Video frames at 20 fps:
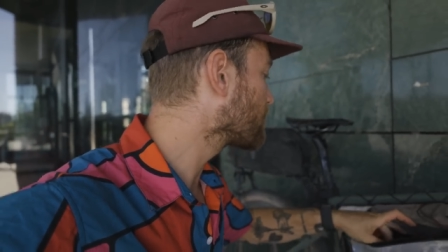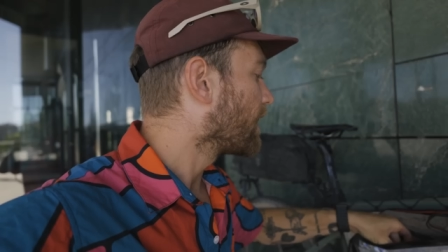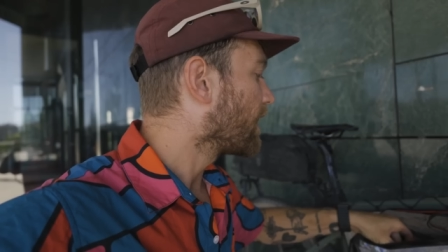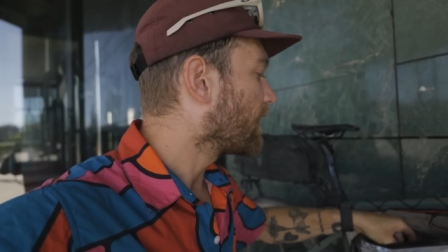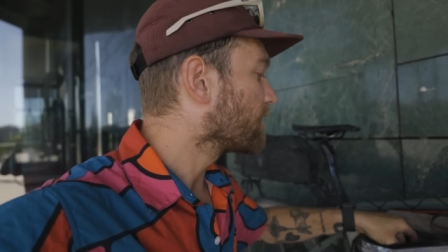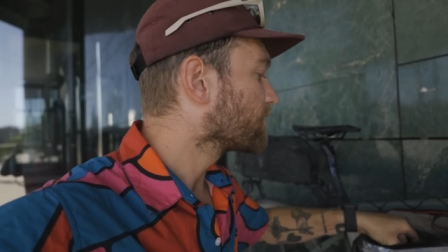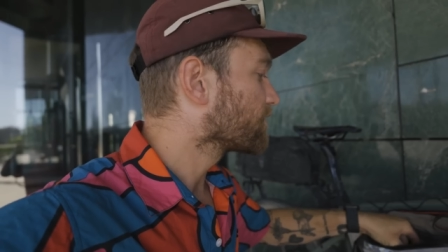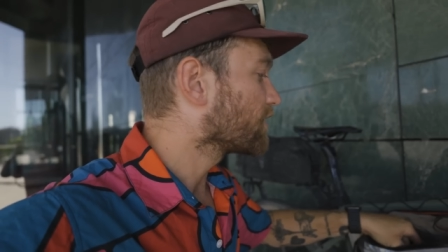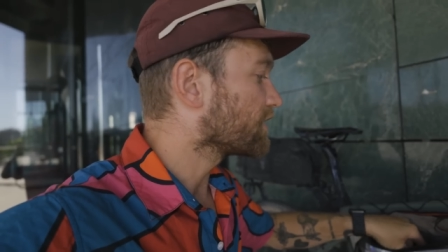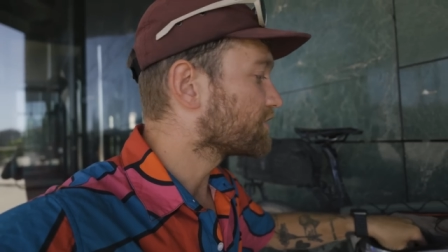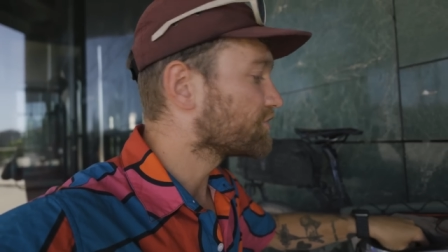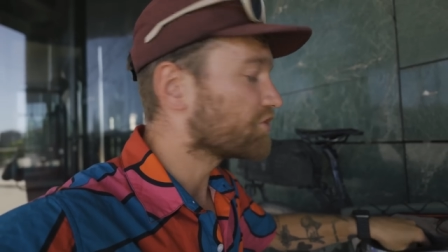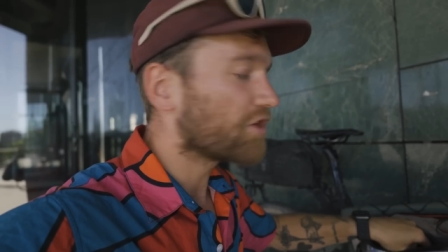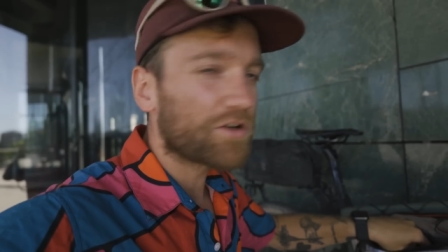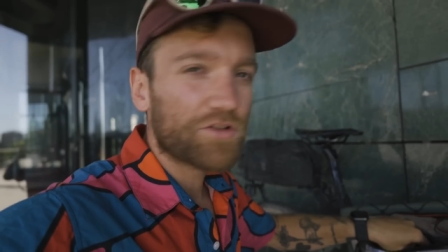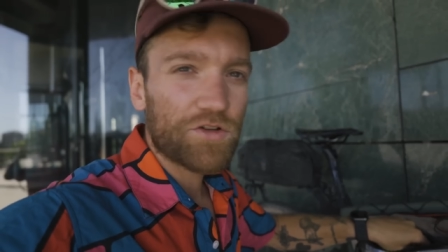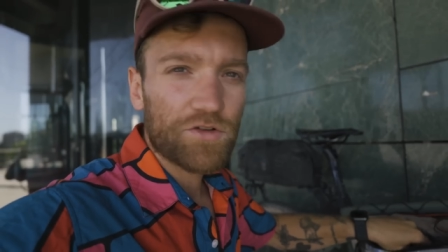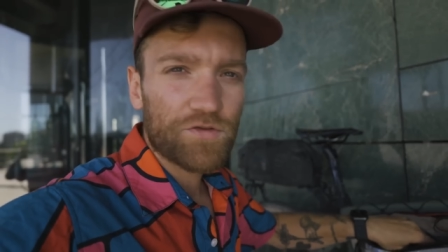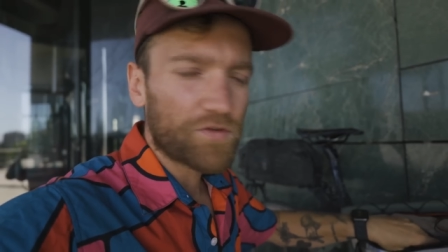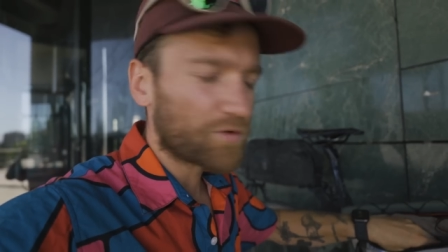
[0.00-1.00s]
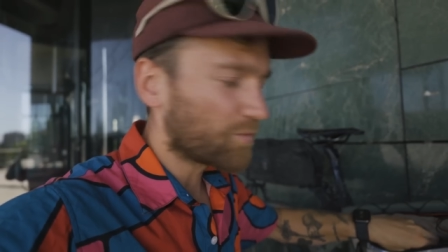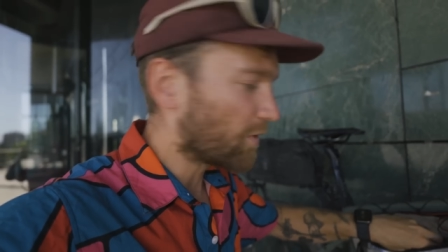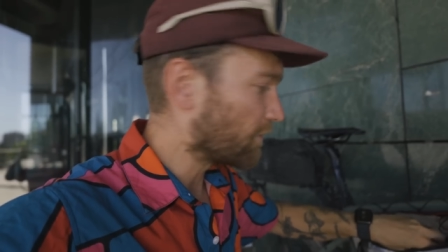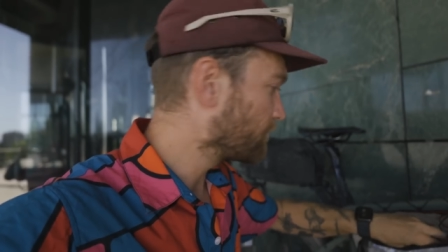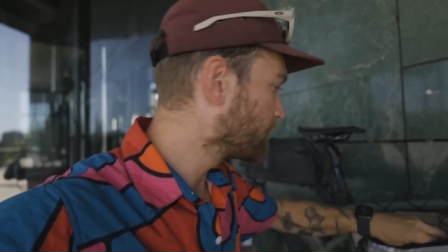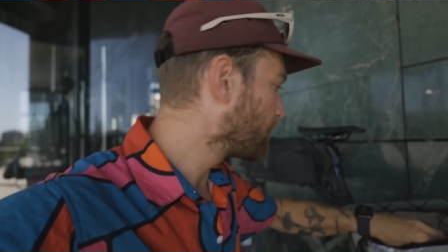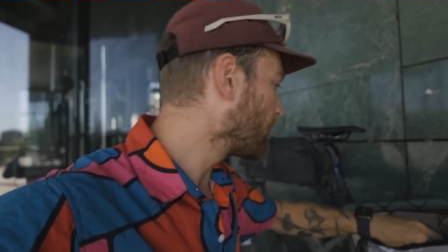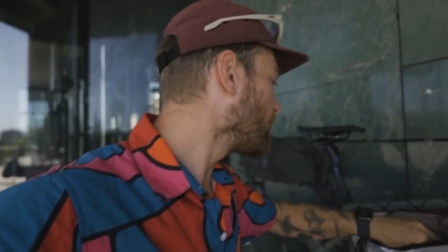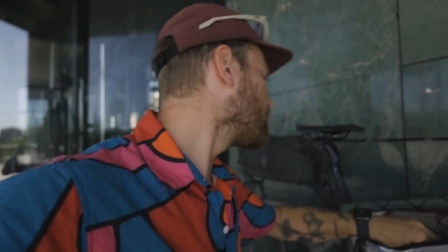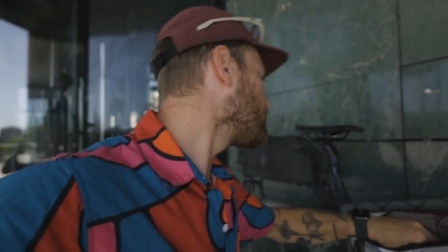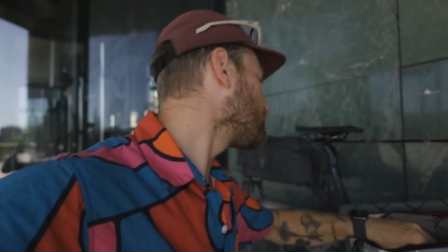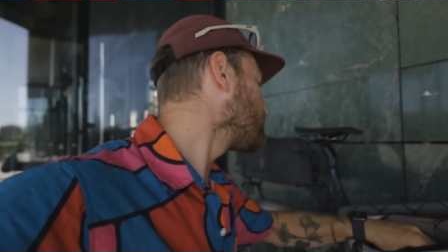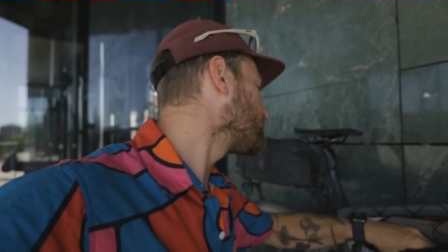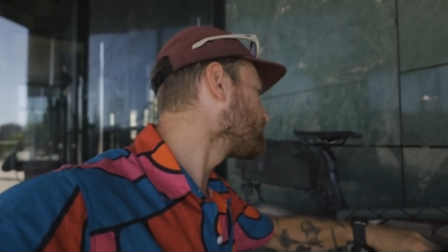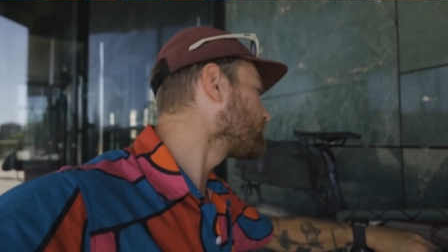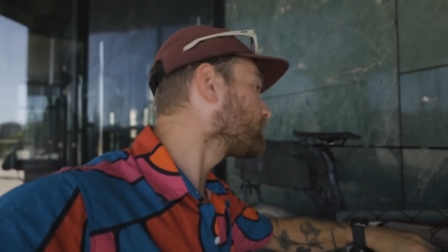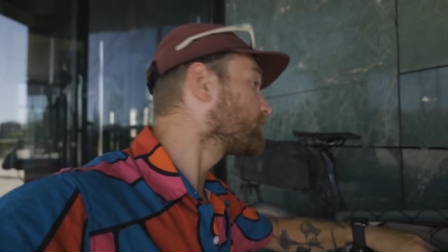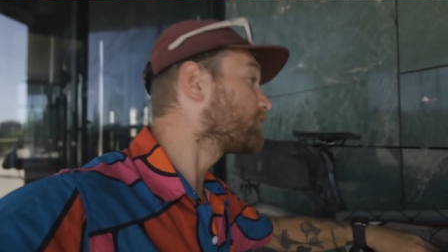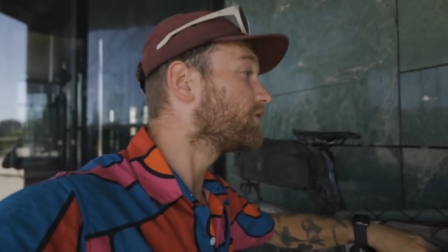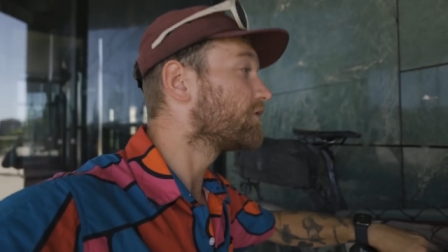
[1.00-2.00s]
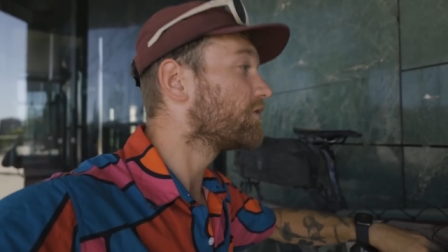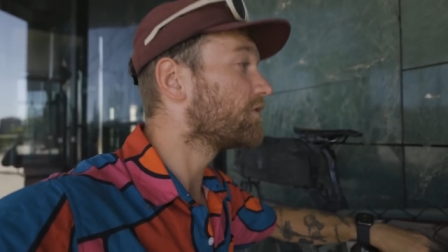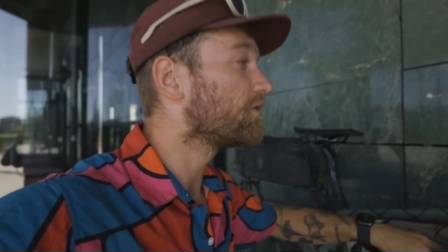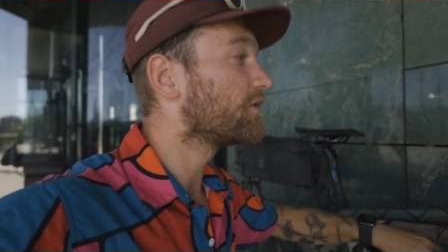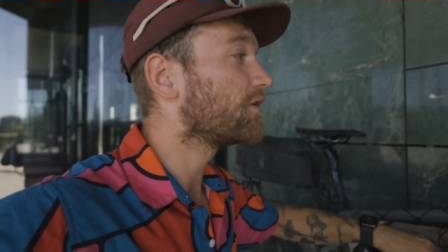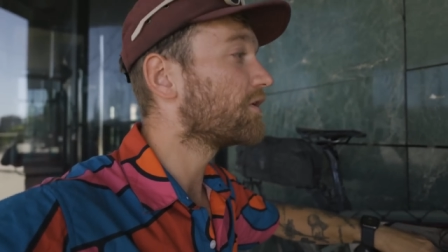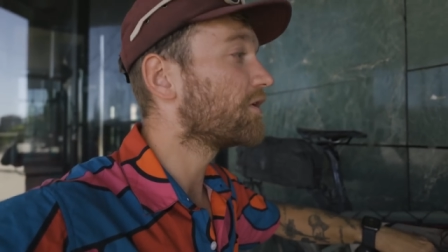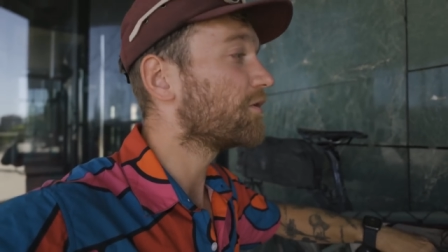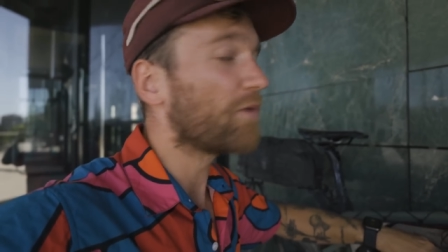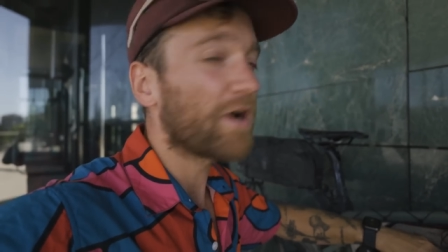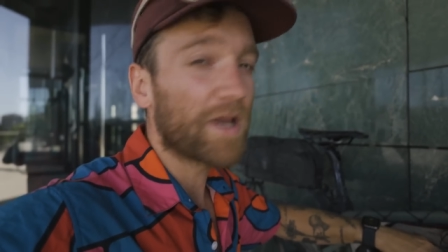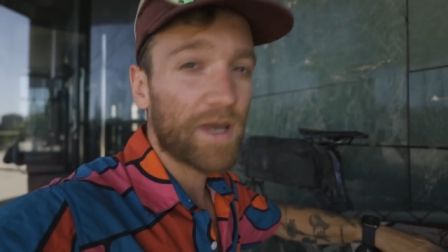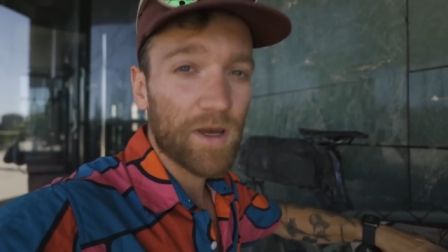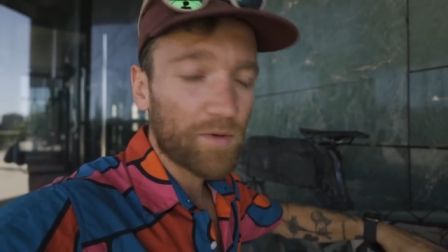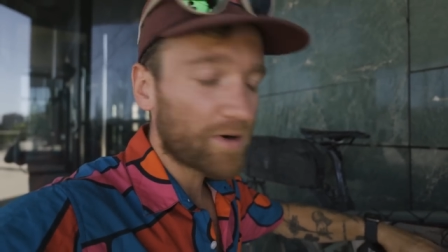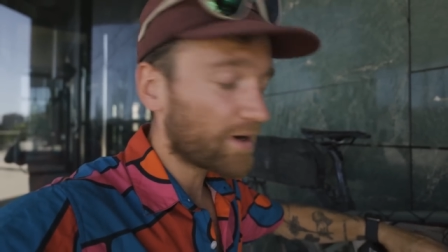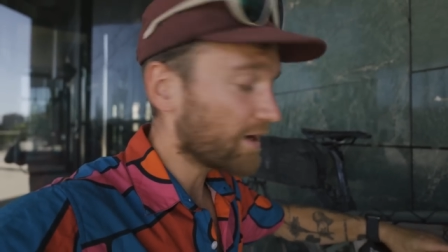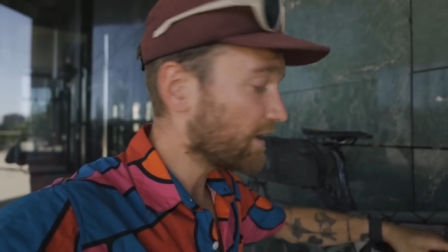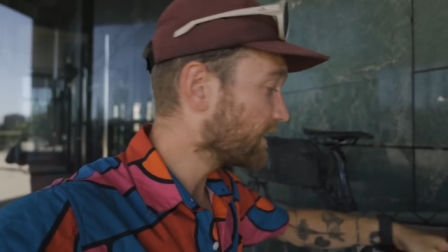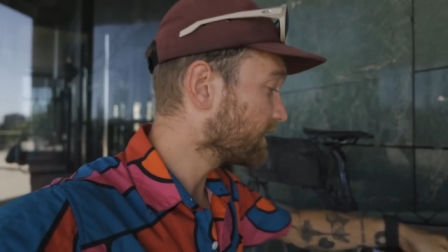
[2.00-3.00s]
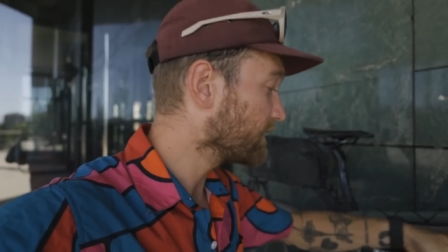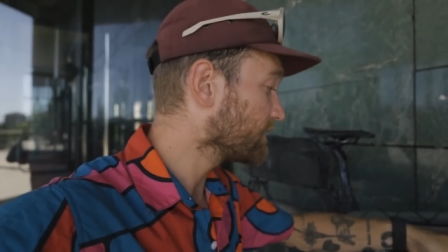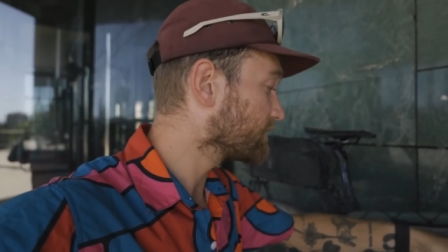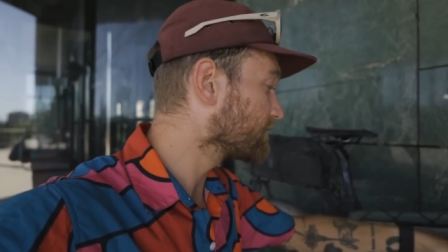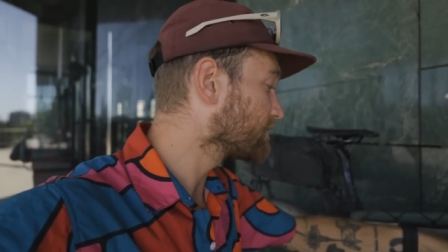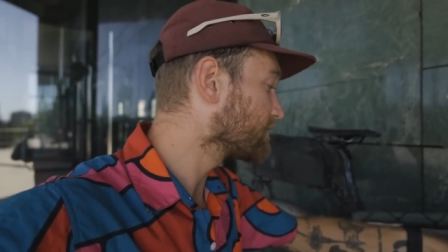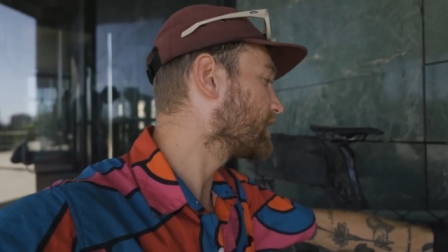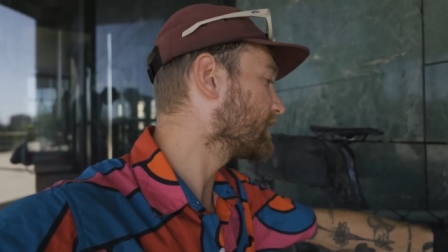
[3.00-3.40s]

I've got chargers for my phone, for my hammerhead,